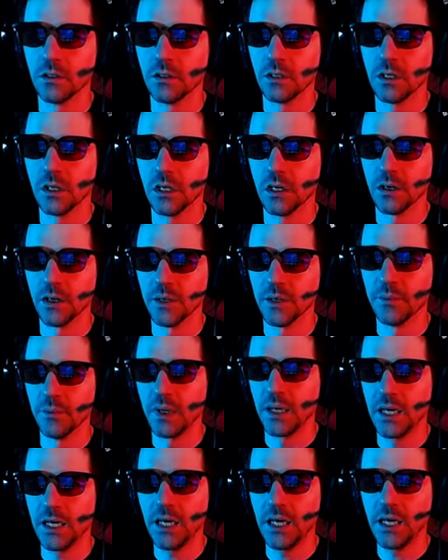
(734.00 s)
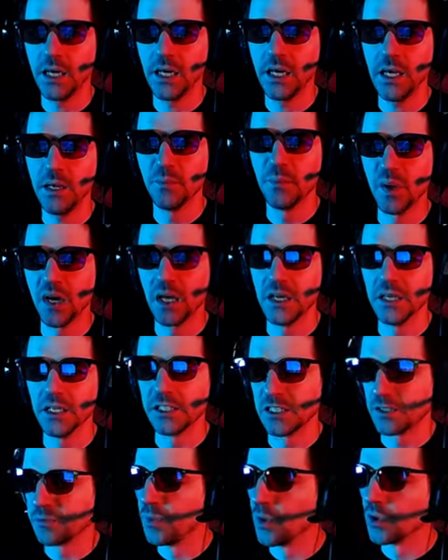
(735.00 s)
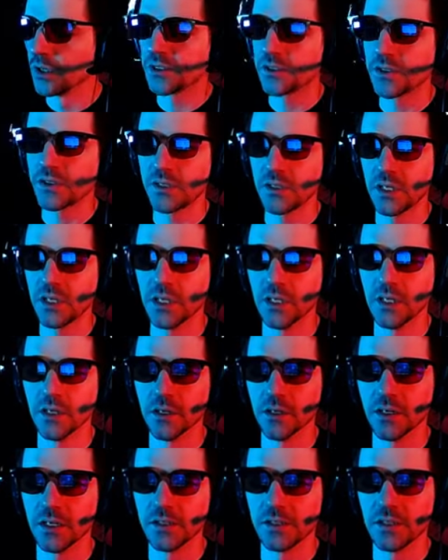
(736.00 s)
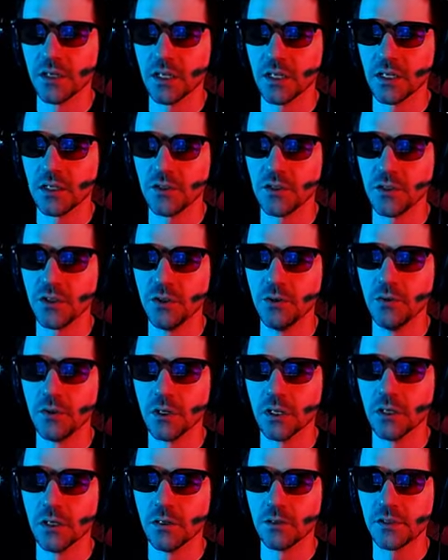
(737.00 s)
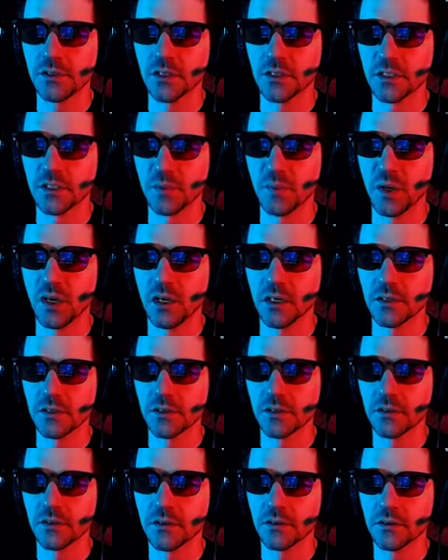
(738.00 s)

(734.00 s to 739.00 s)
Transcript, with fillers: All right, my buddy Sports here is getting too close to this boss.